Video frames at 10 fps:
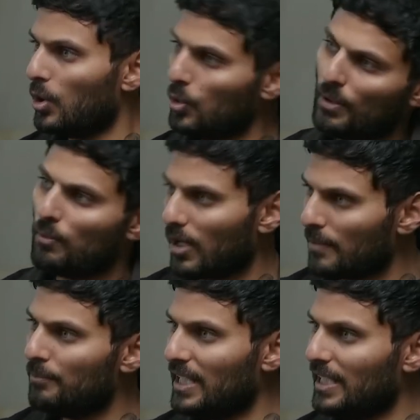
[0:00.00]
who we want
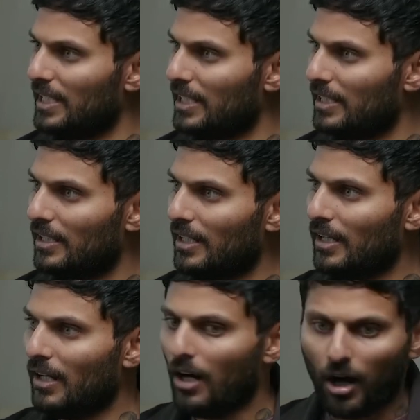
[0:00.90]
to be,
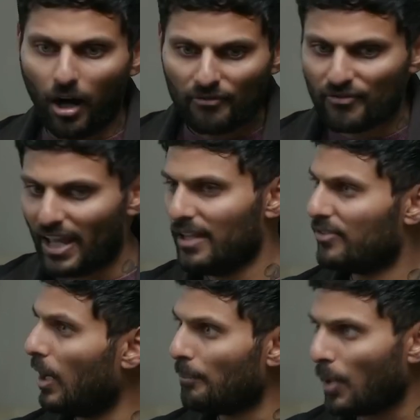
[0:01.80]
our
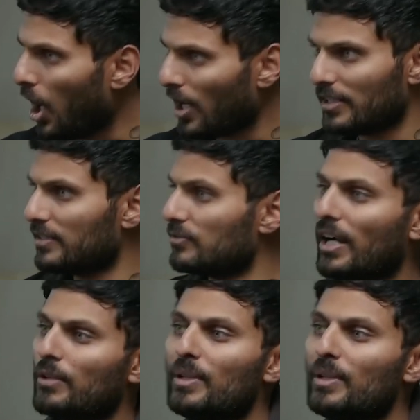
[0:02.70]
faith, our partners, right?